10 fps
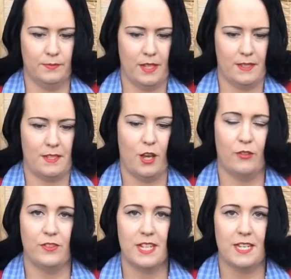And
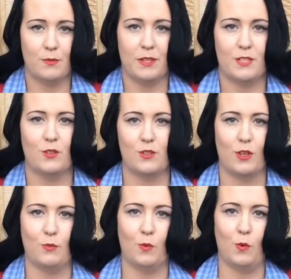so for days when it's not
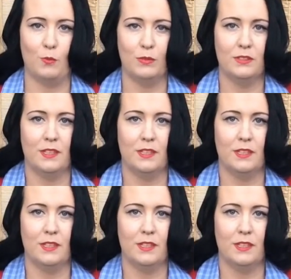so warm,